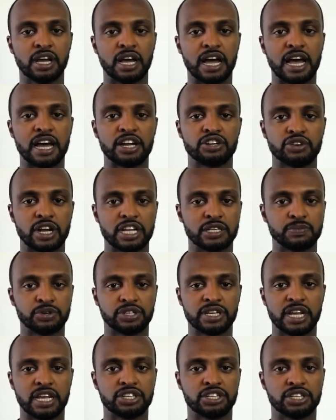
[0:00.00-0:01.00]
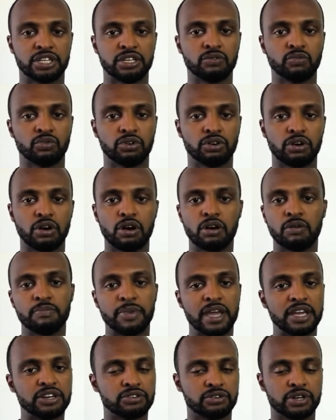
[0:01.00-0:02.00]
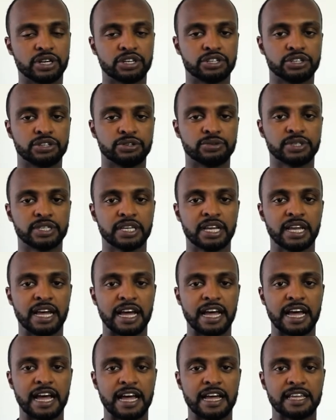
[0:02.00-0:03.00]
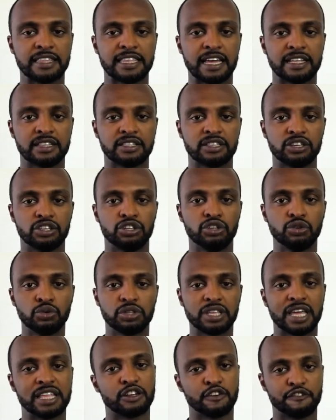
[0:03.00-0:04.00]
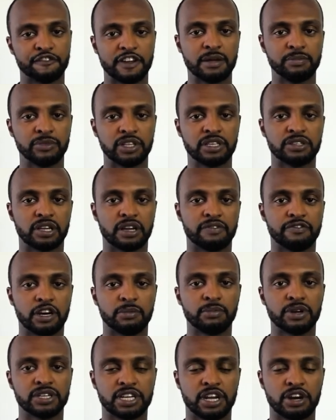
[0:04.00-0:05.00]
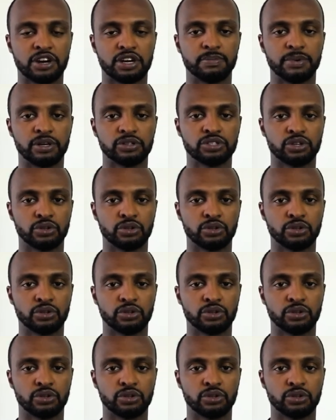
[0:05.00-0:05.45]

transportation were all major issues that youth and their families very much cared about.